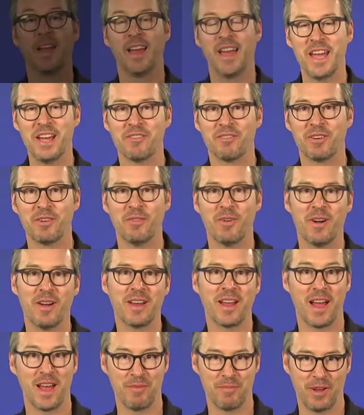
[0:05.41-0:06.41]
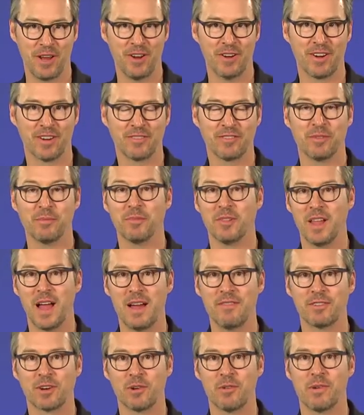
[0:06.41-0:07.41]
Hey everyone, I'm Eric from
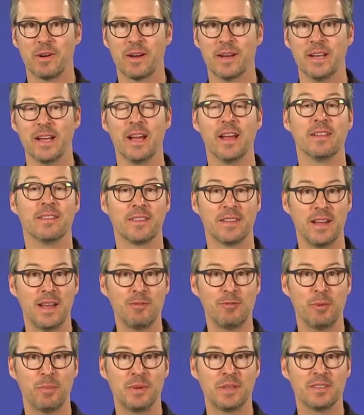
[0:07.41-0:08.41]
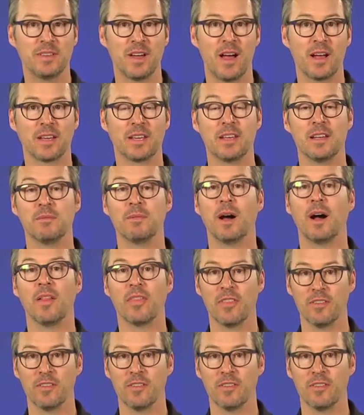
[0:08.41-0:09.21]
Live Aquaria, and today we'll be talking about